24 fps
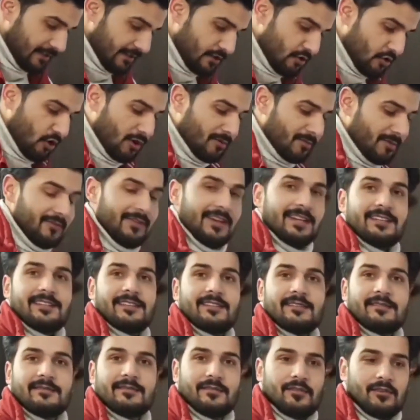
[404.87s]
Normal
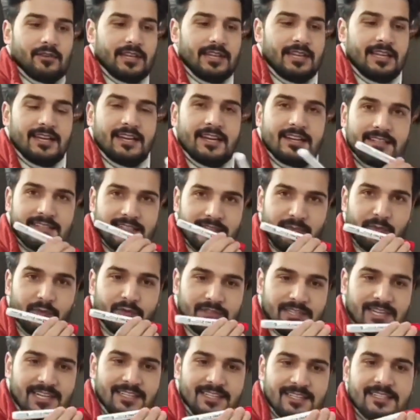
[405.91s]
vector. Okay? Let us
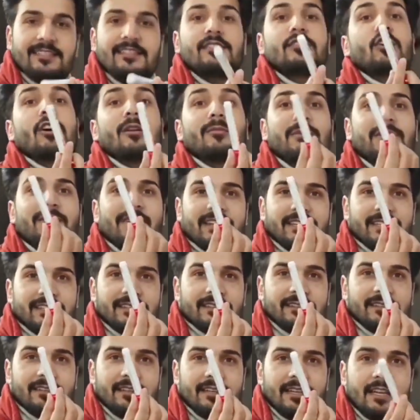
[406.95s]
suppose that this is the normal
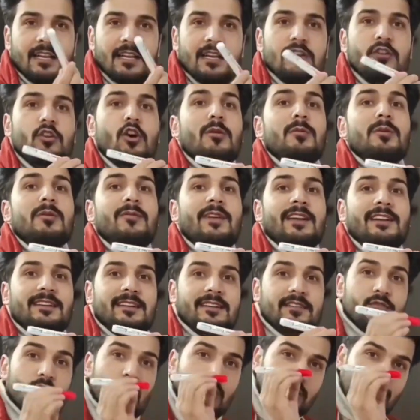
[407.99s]
vector. Normal
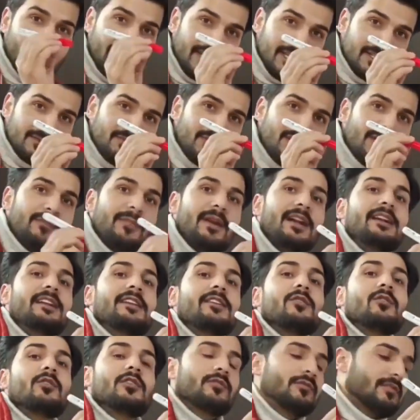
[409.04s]
vector is always
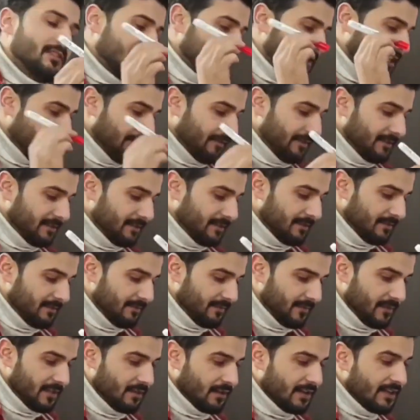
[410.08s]
perpendicular to the surface.
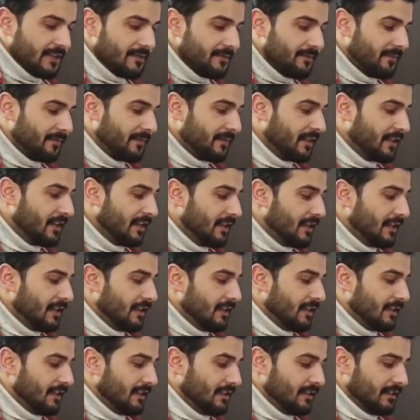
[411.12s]
Okay?
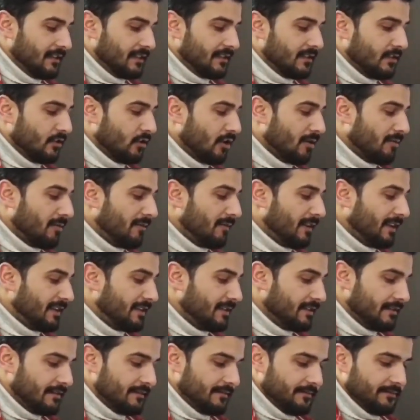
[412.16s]
This is the normal
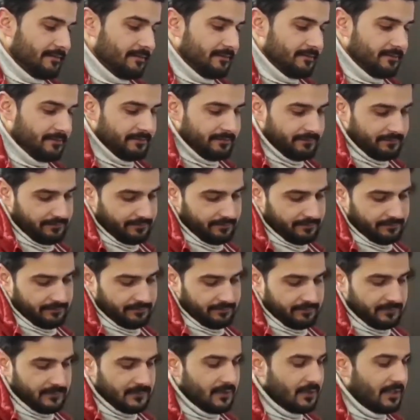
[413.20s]
vector.
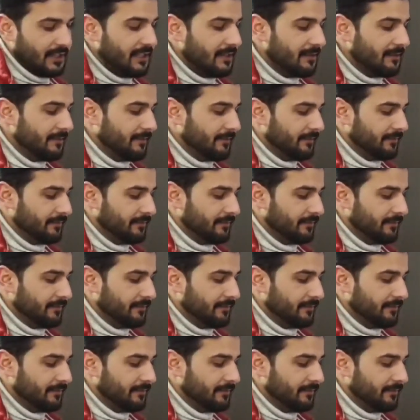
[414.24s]
Okay?